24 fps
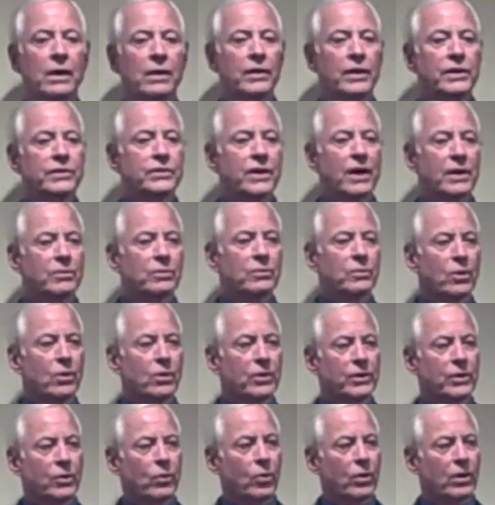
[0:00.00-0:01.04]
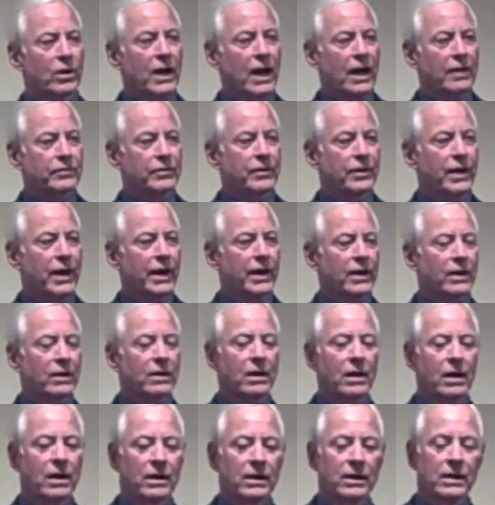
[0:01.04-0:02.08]
This guy would roll into work after 9
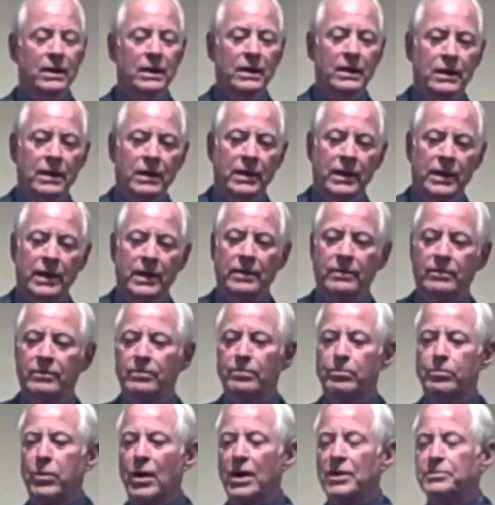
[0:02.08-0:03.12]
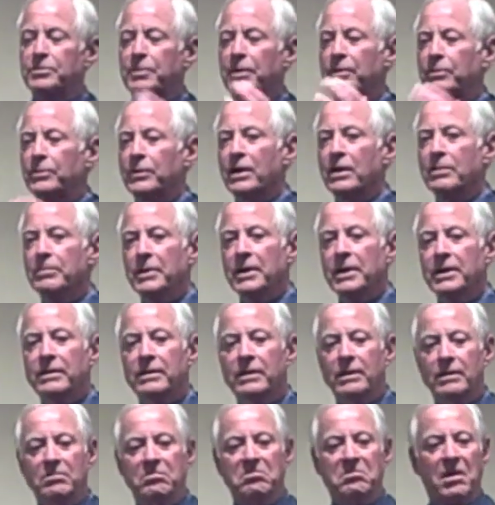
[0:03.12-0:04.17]
o'clock. A prospect would come
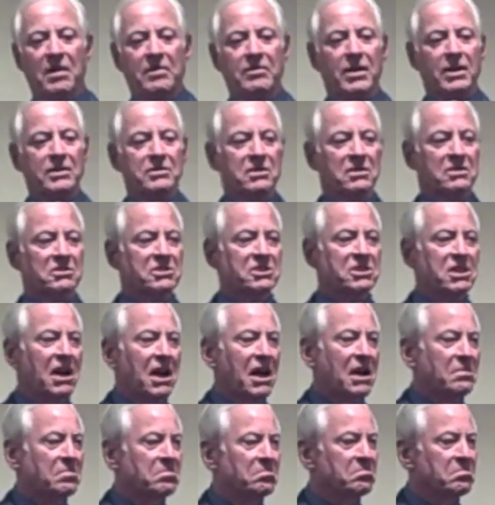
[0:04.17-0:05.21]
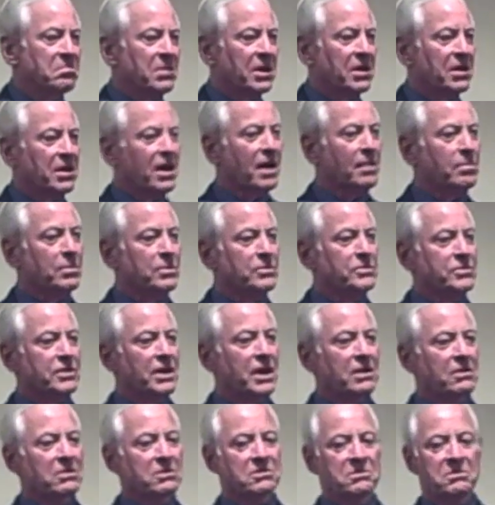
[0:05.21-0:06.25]
in, have a nice little chat, make a couple of
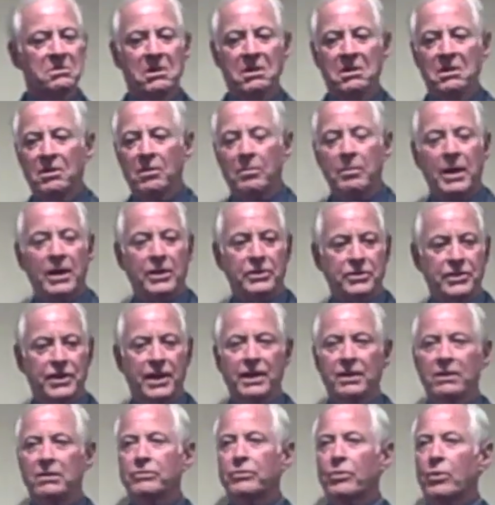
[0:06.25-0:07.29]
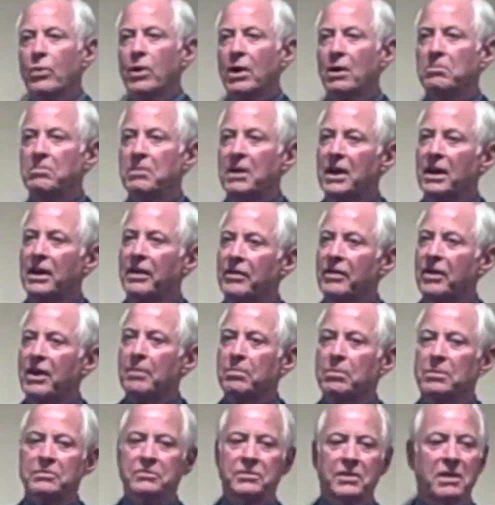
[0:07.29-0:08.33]
sales, make a sale, go out, make another
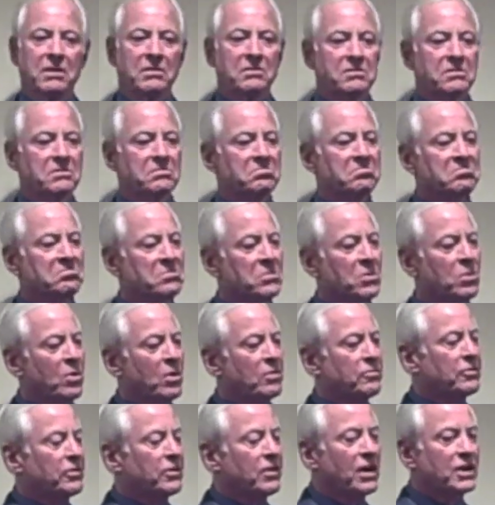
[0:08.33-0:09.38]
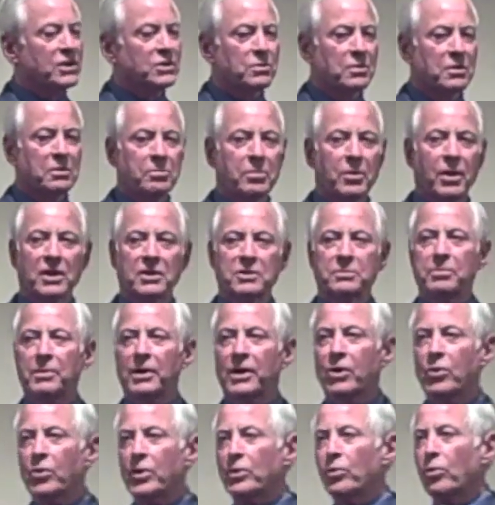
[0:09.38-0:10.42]
couple of sales, go out for lunch with a
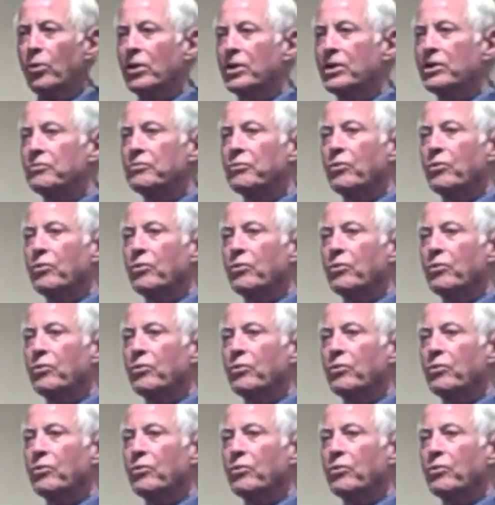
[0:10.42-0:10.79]
prospect, quit work at